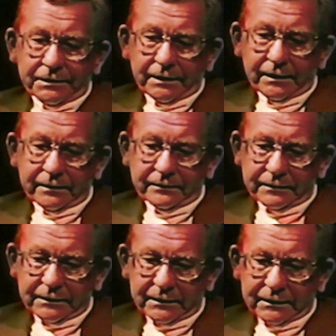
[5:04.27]
the
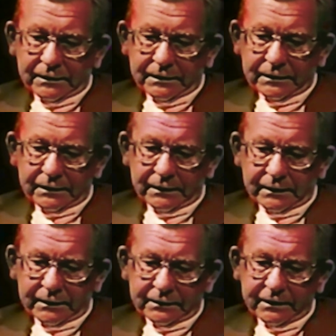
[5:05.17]

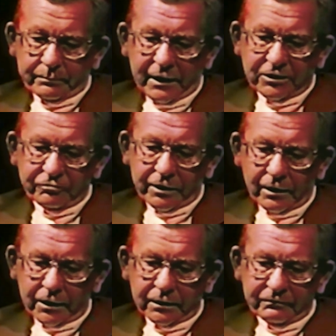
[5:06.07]

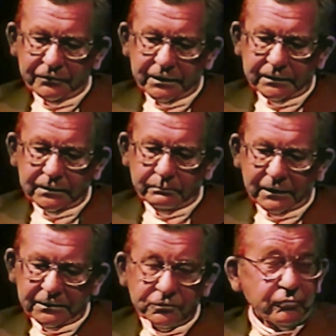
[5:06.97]
matriarch of the
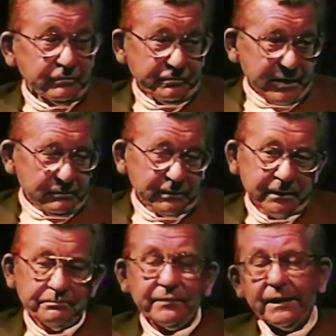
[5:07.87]
Meduna family,
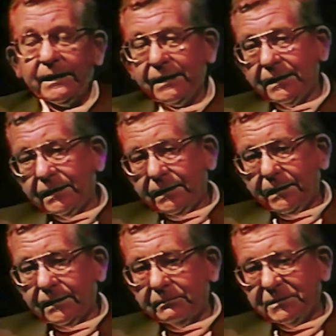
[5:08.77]

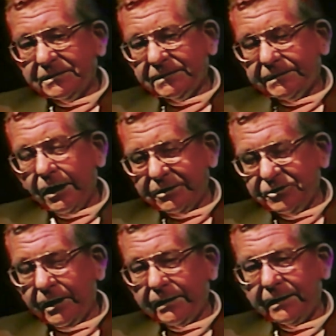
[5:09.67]
Mrs.
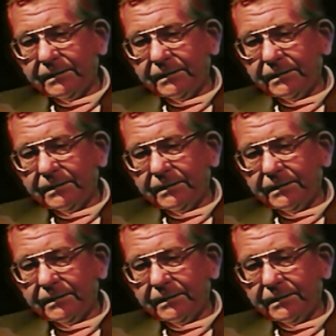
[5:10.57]
Tacek.